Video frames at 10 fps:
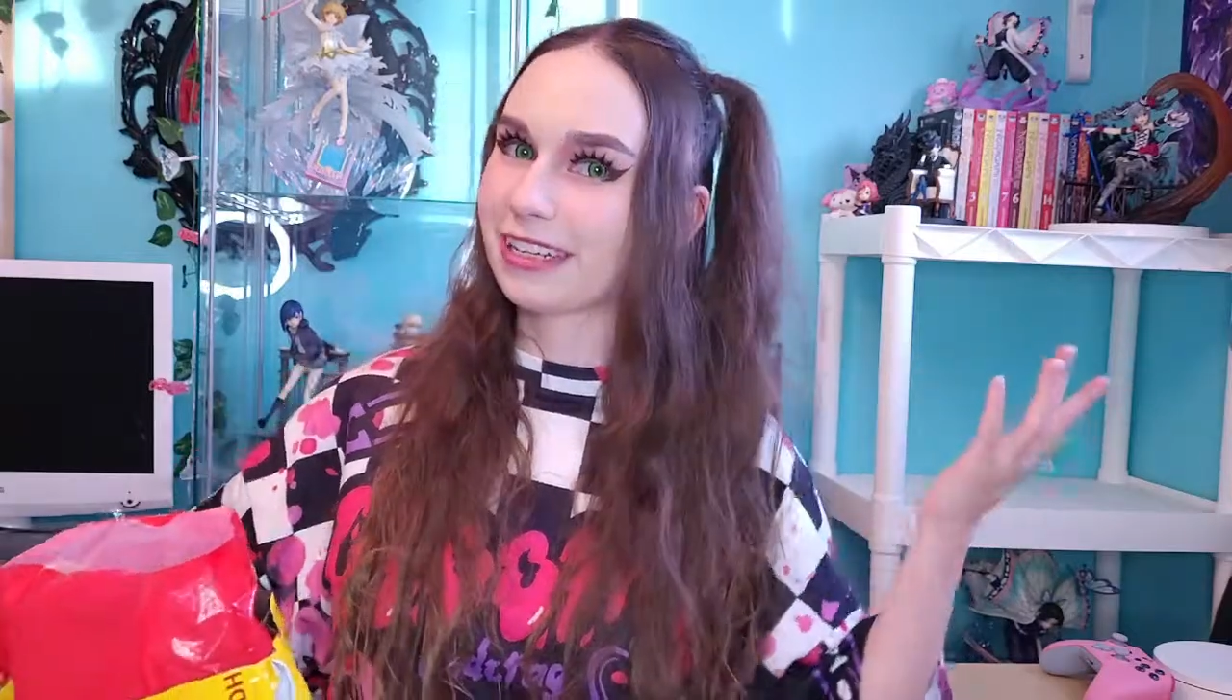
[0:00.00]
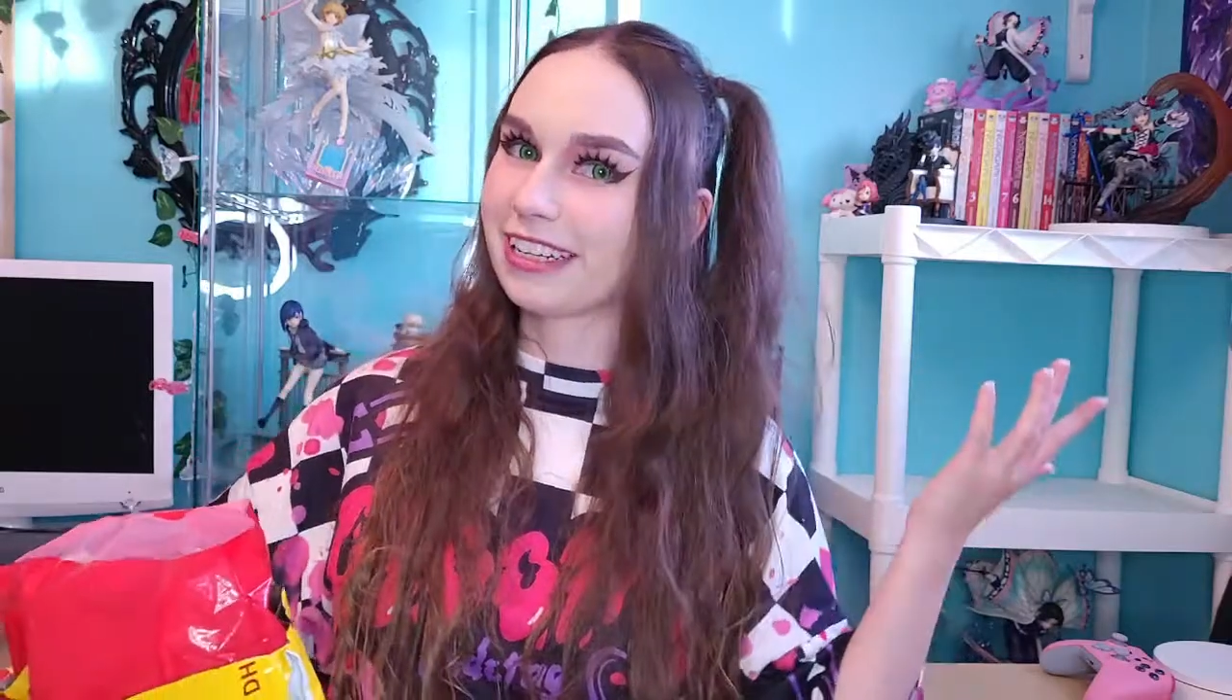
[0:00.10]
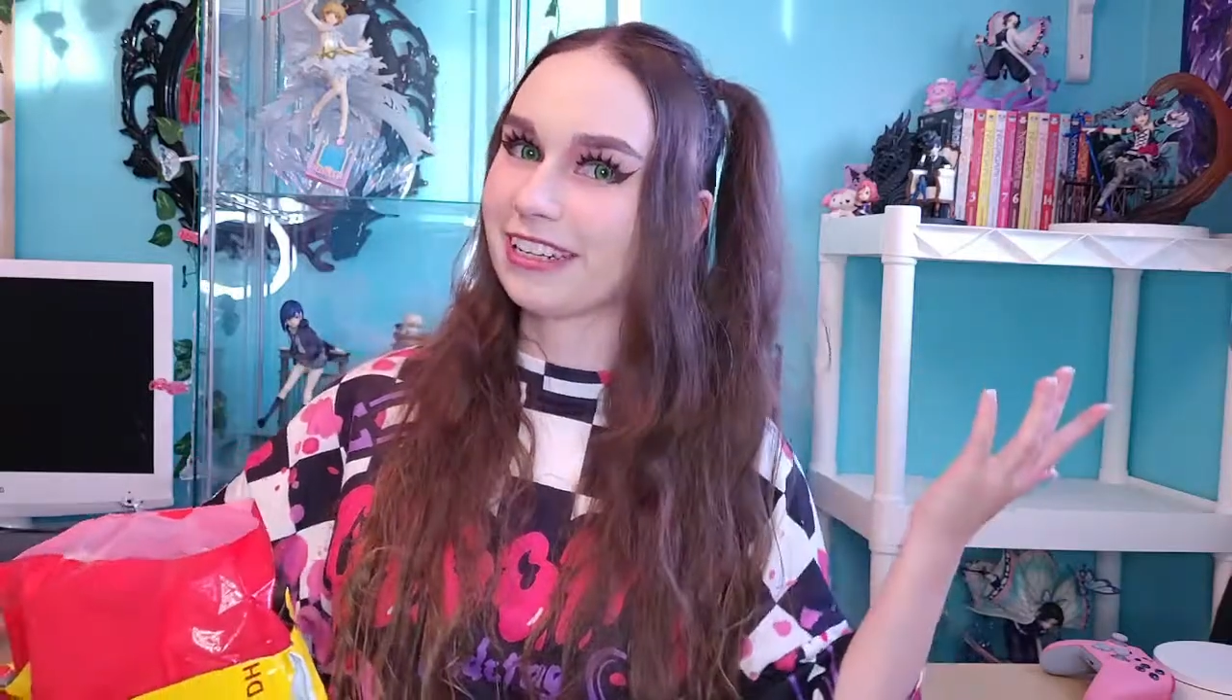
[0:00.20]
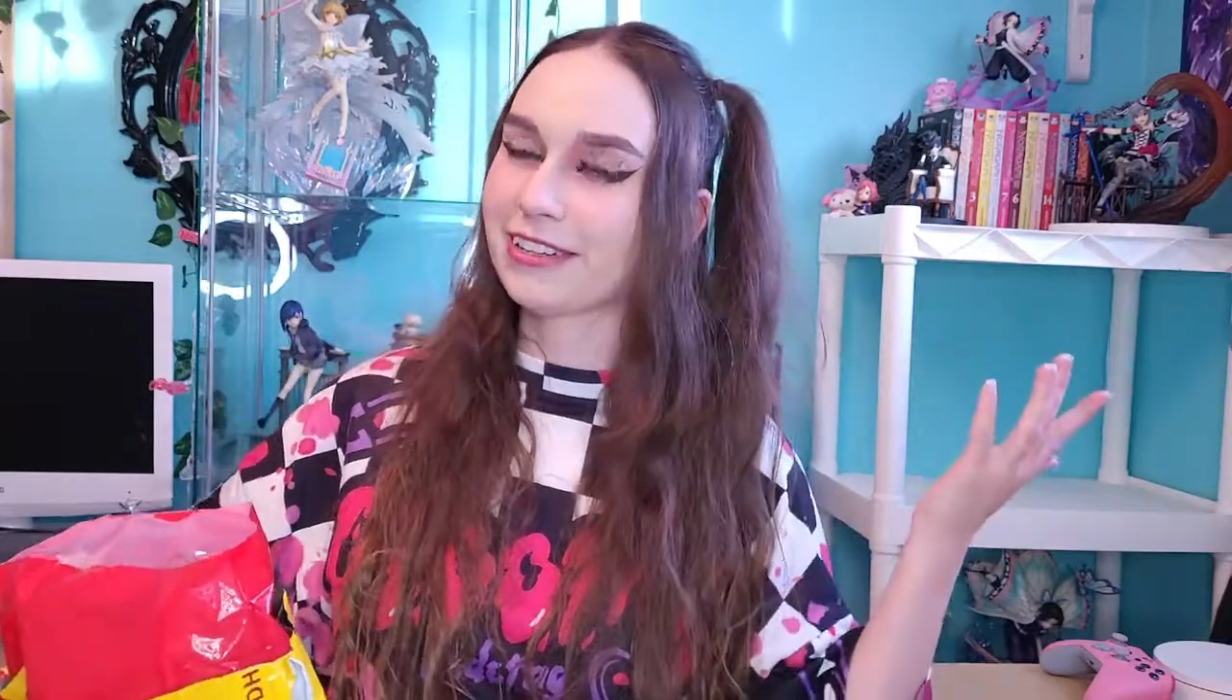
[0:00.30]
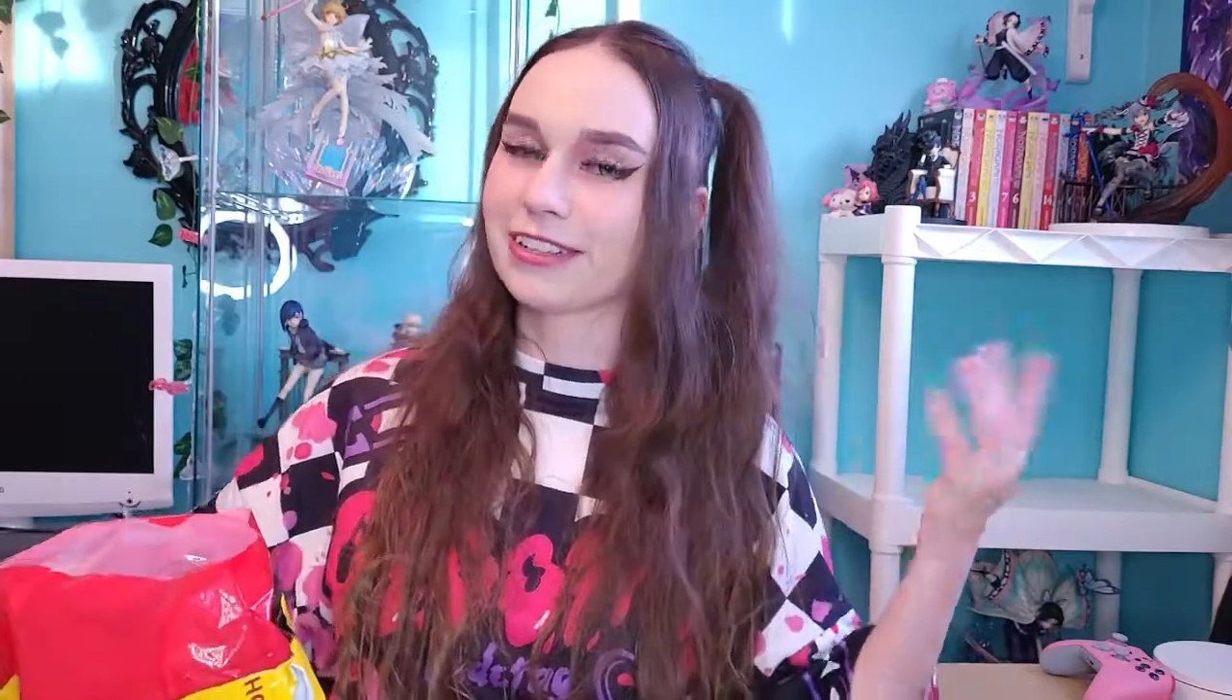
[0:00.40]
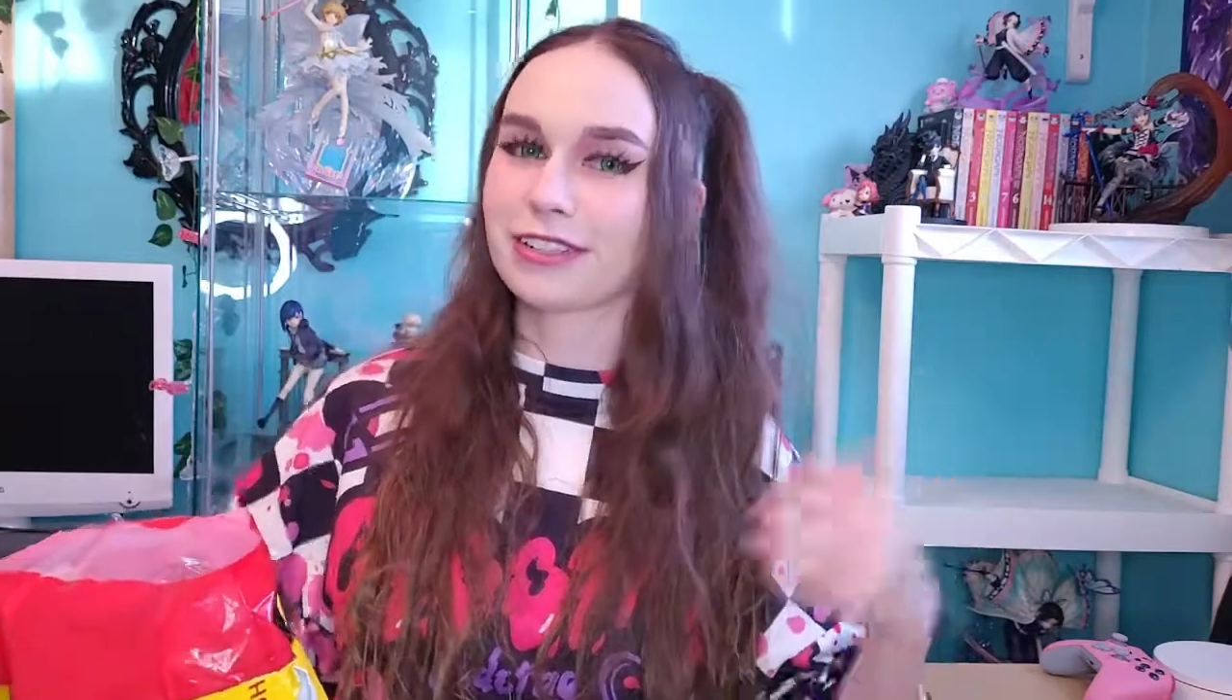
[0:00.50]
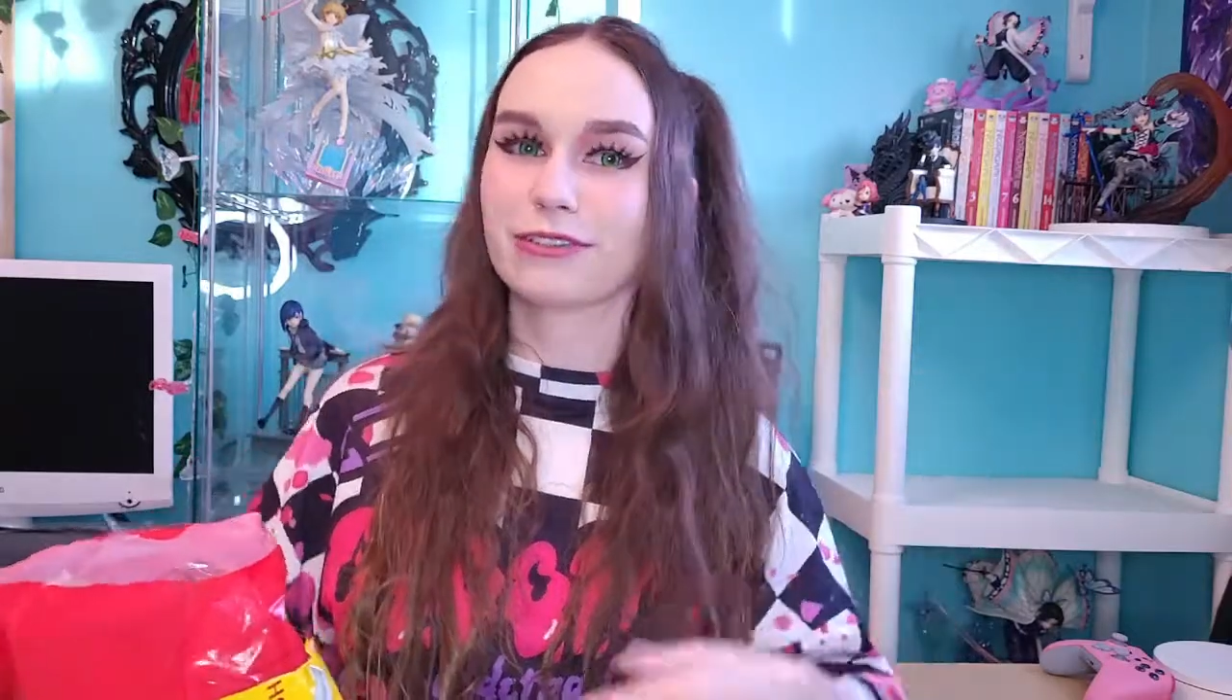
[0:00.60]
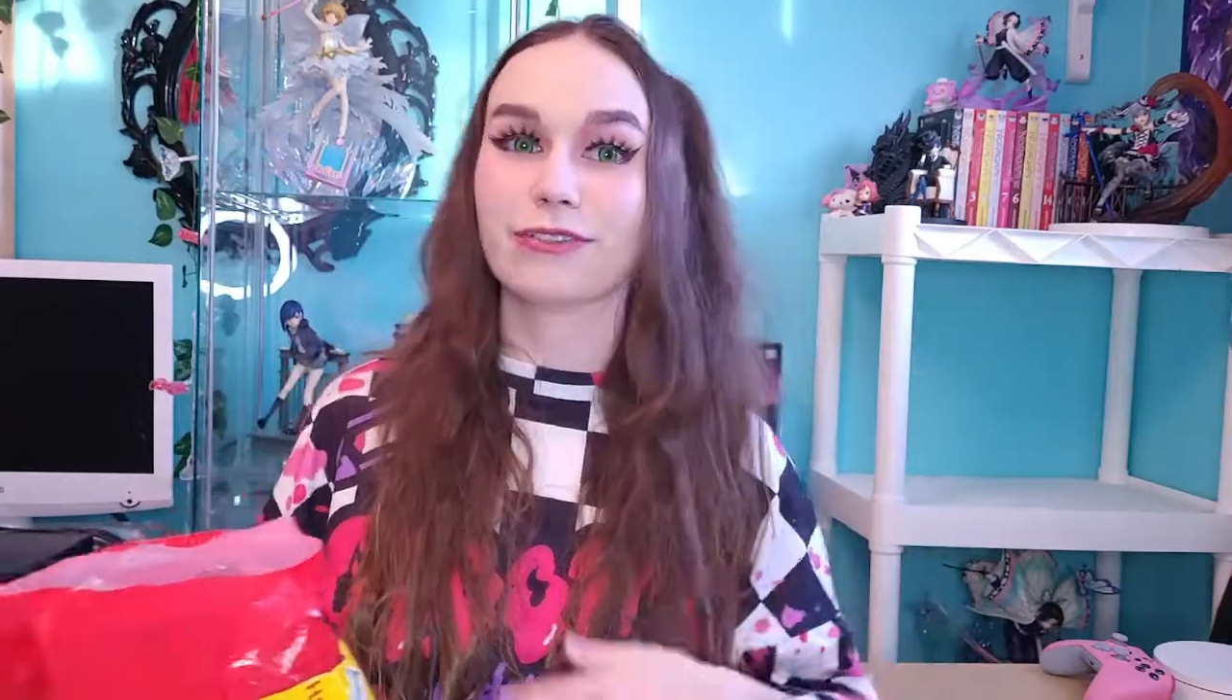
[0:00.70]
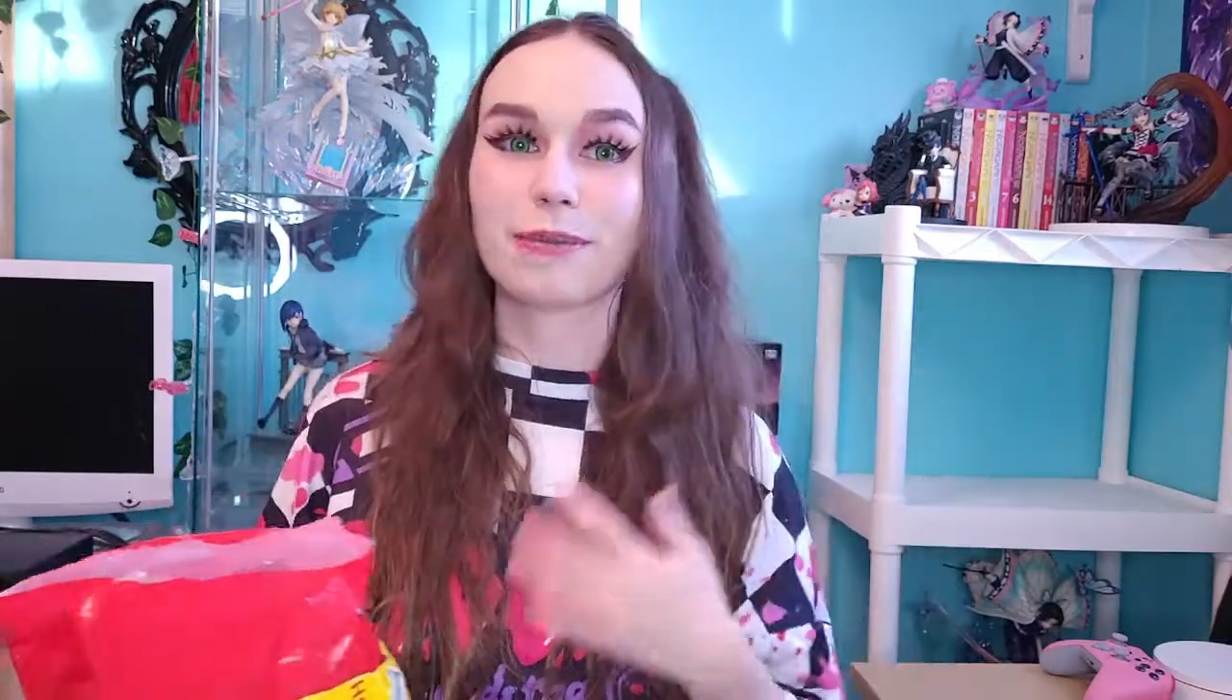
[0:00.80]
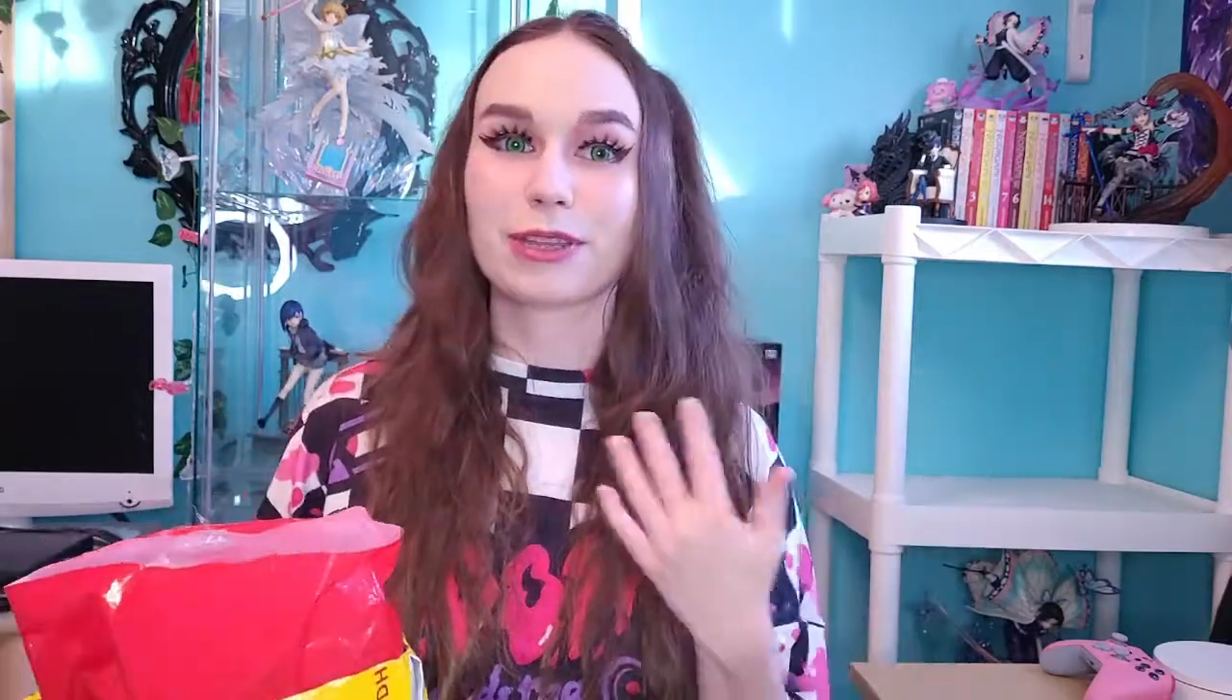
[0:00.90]
here is
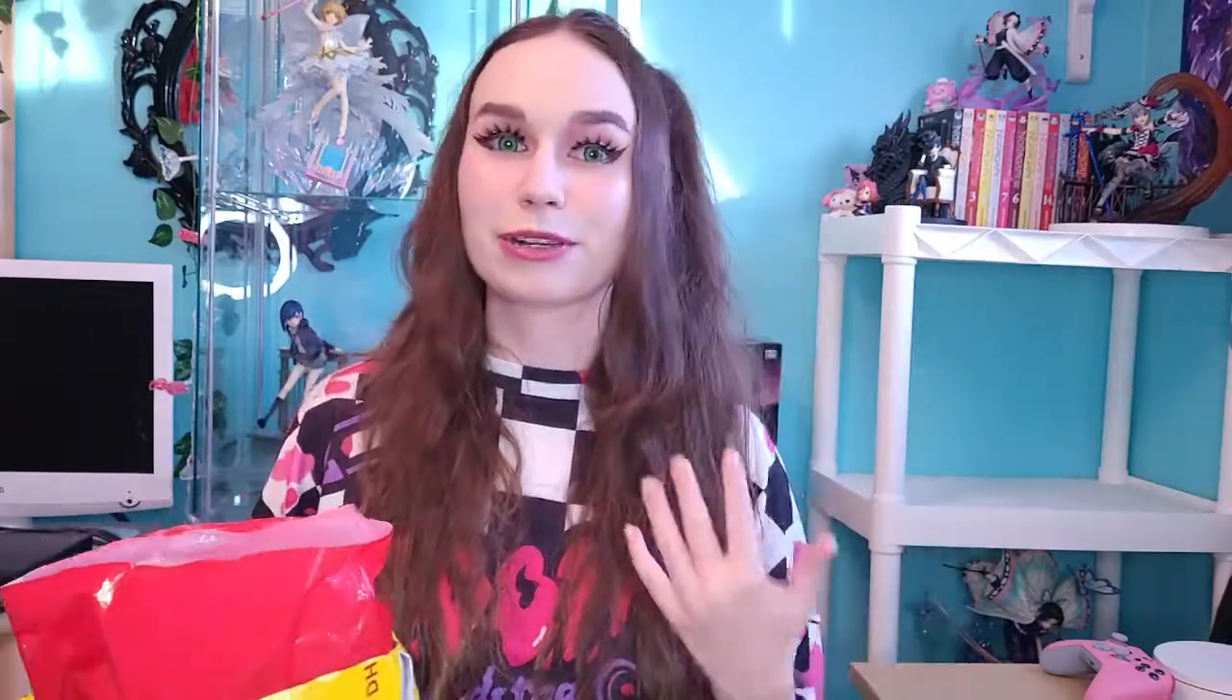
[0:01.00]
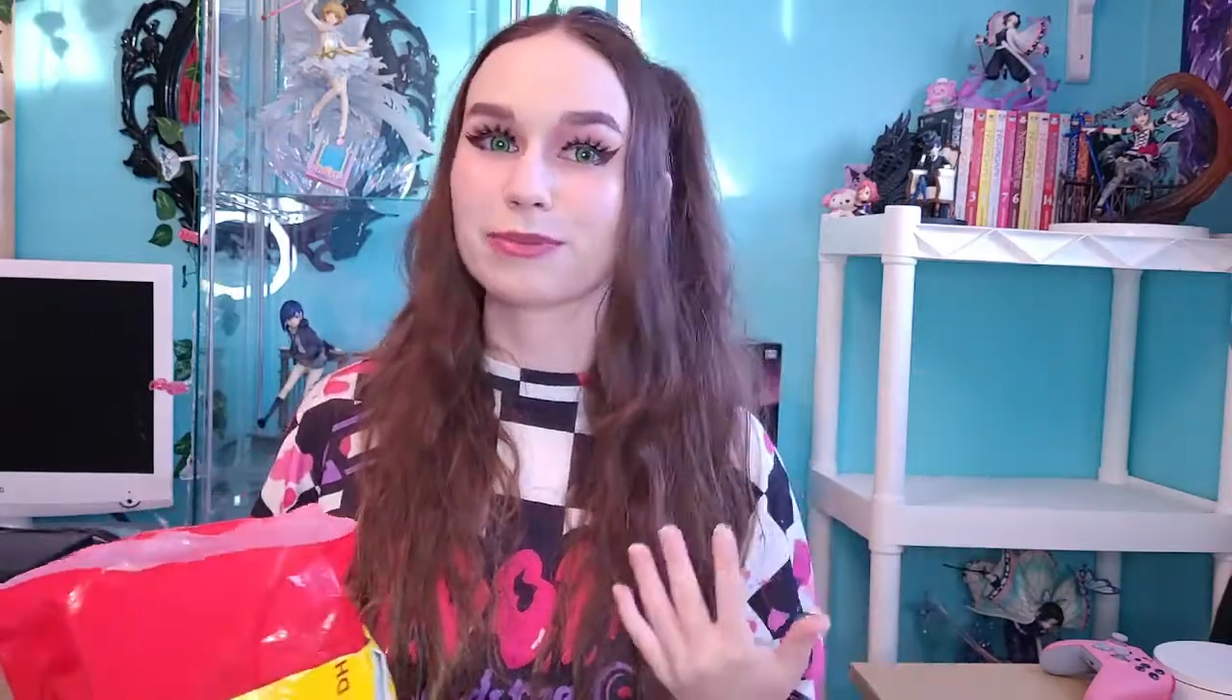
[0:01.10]
from their